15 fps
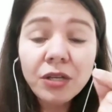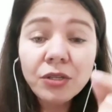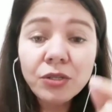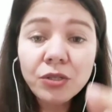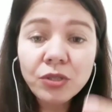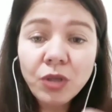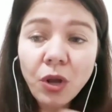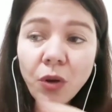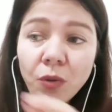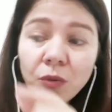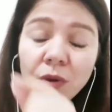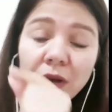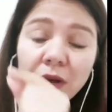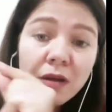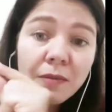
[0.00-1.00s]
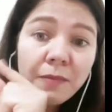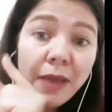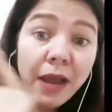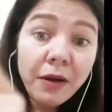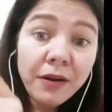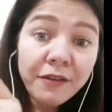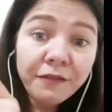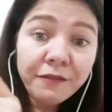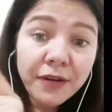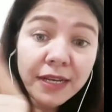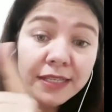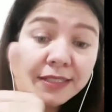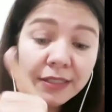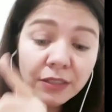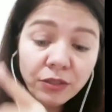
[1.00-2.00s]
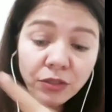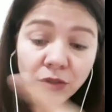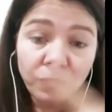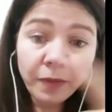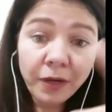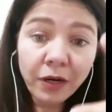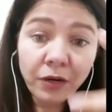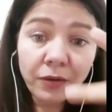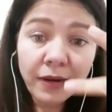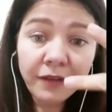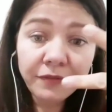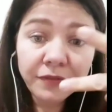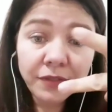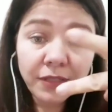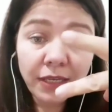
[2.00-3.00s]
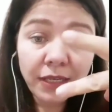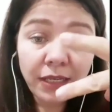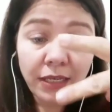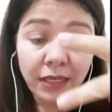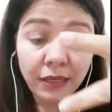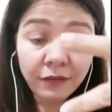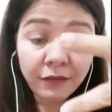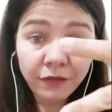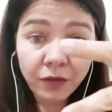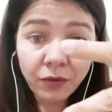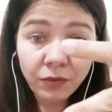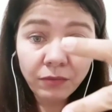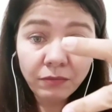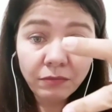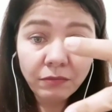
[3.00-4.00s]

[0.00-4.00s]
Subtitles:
So, paraphrase the 2 paragraphs they give you,